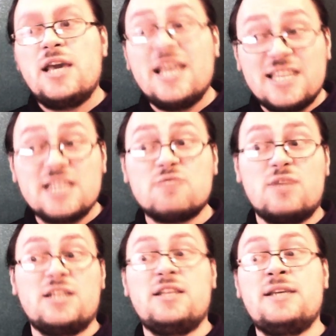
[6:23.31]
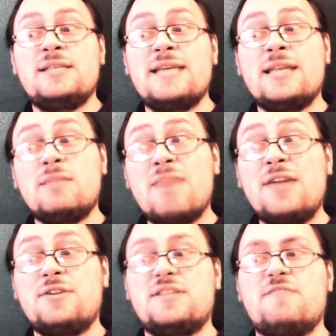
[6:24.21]
It is what it is, and in
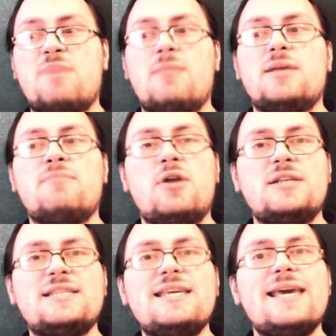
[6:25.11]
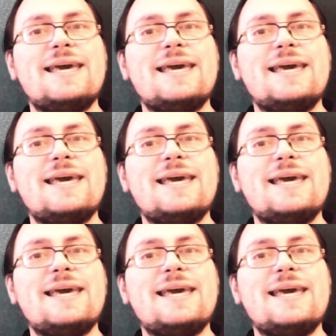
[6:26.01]
matters of public policy,